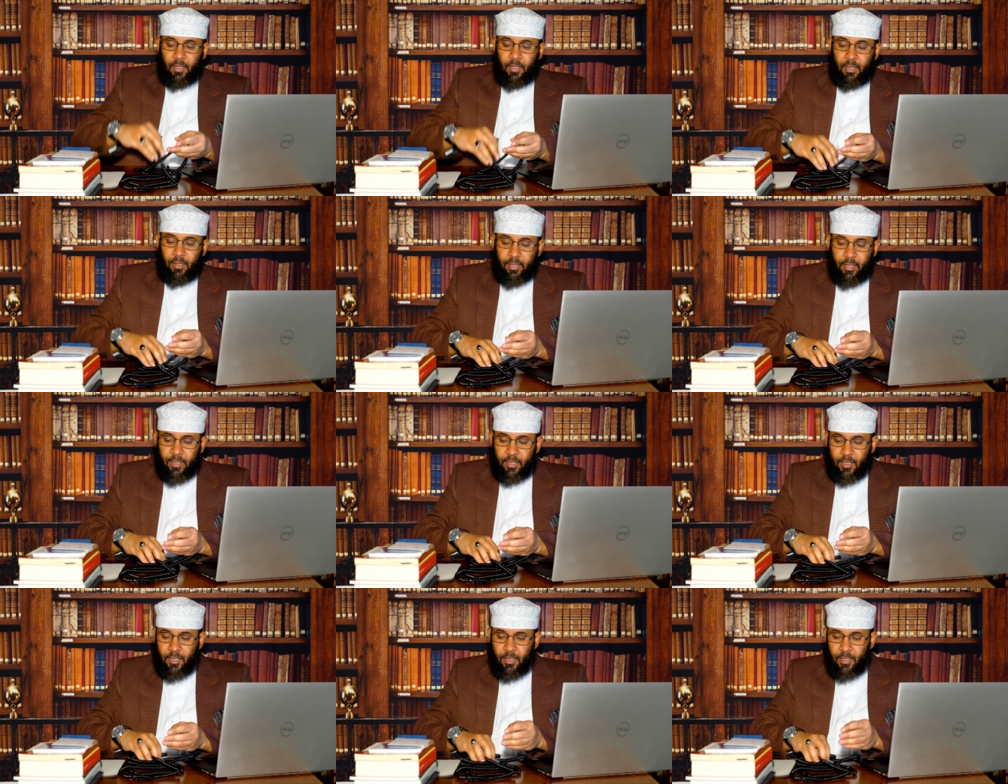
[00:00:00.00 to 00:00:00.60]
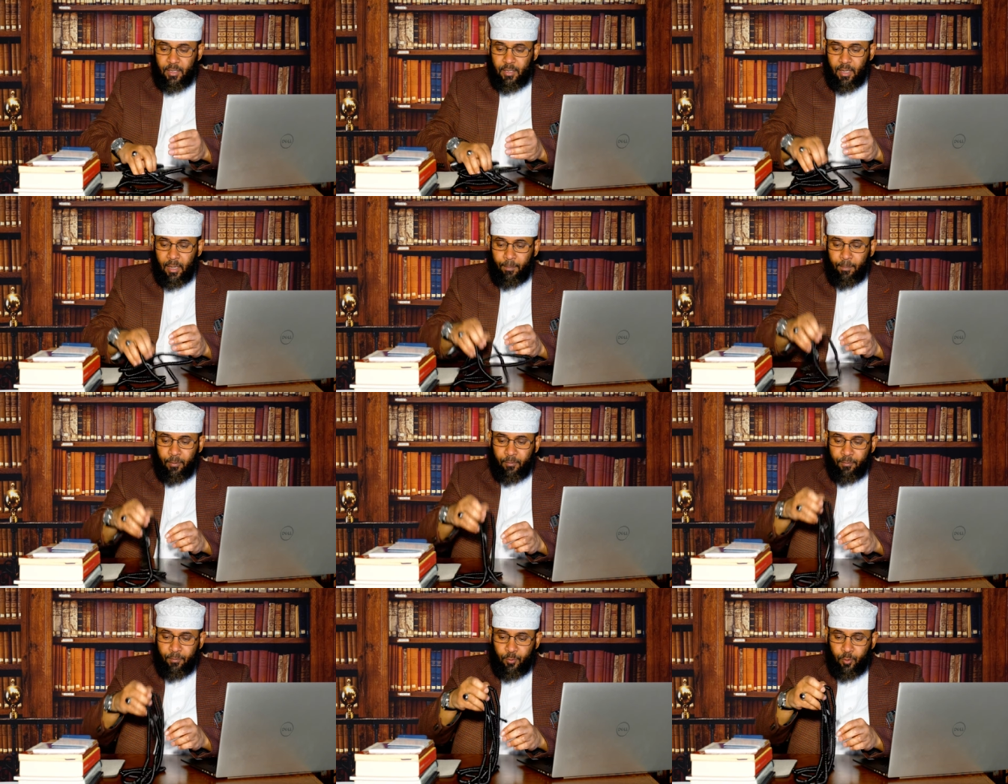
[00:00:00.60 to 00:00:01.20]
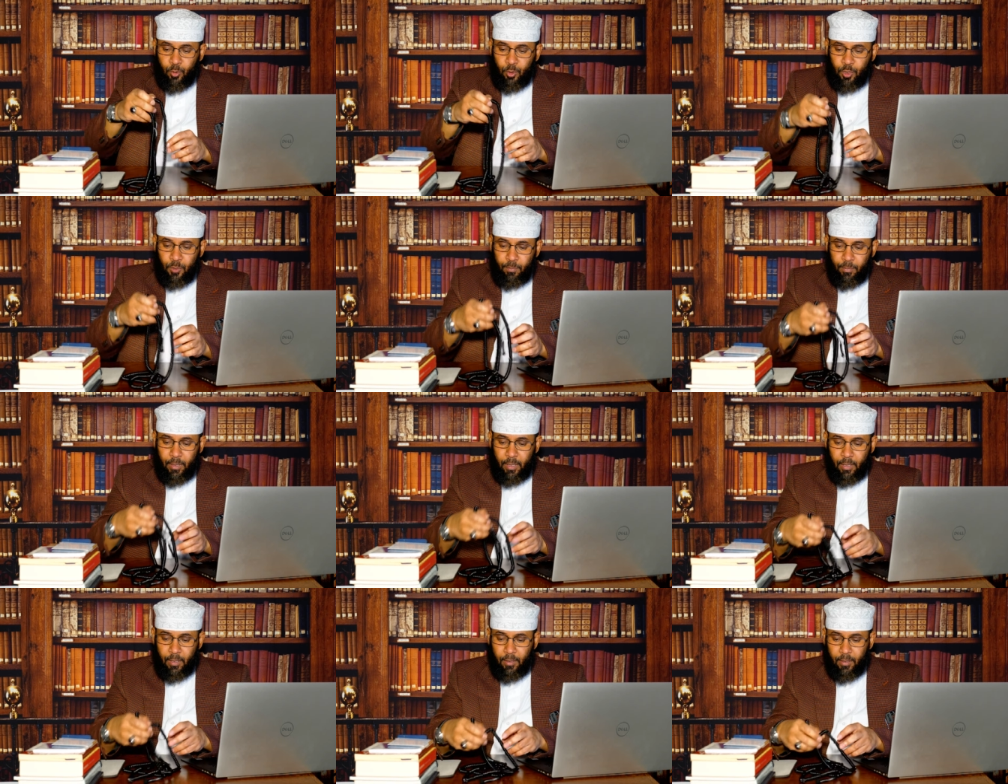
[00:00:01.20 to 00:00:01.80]
This type of
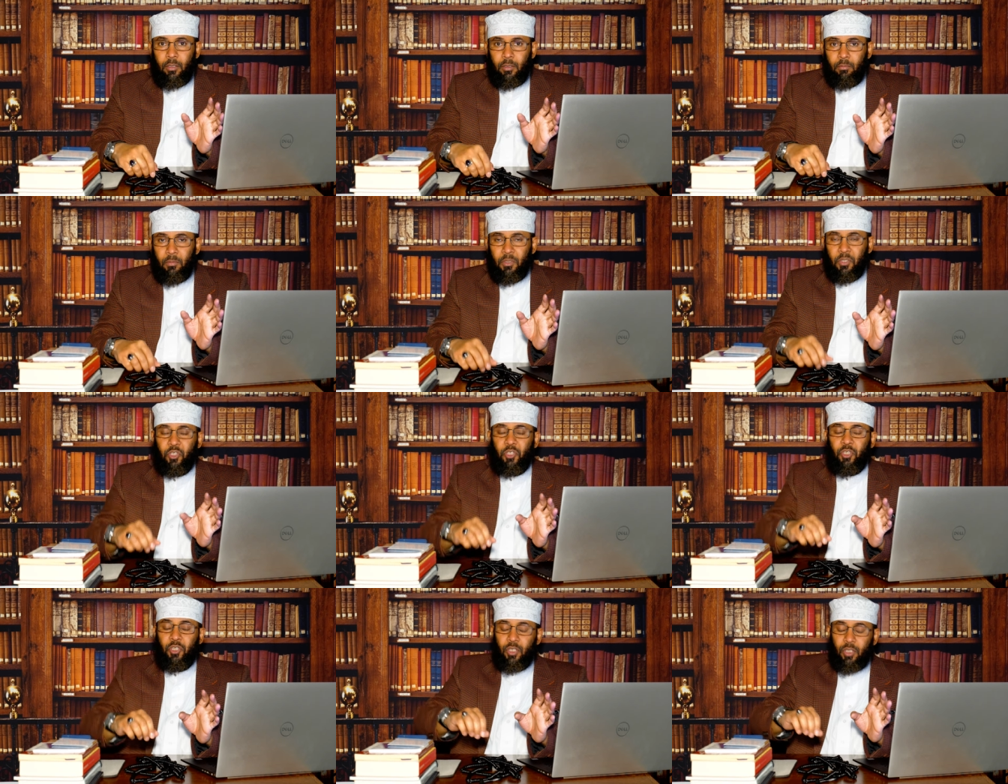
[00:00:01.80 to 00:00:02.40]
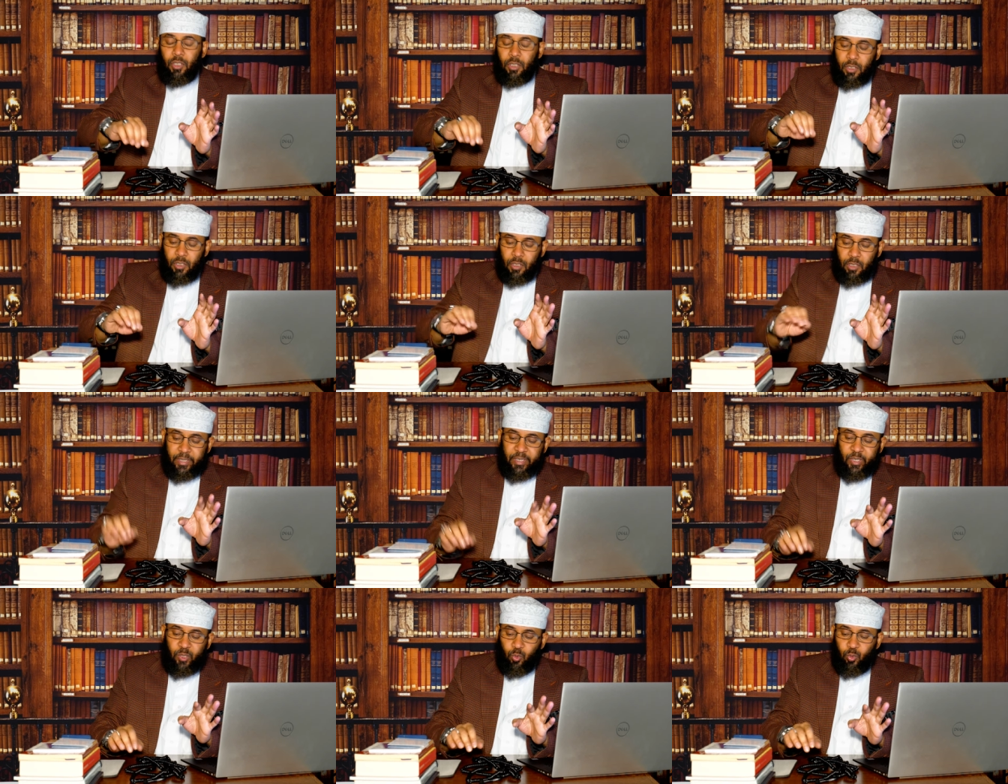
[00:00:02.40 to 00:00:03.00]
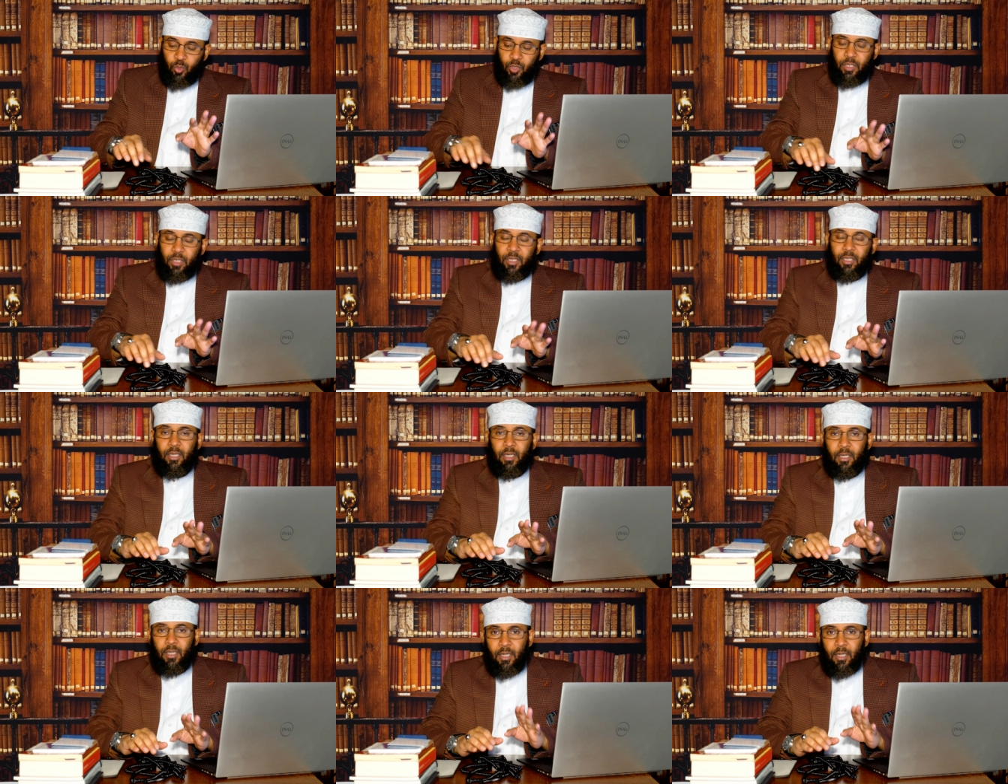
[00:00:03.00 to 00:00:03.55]
tosbah, magicians, they use it.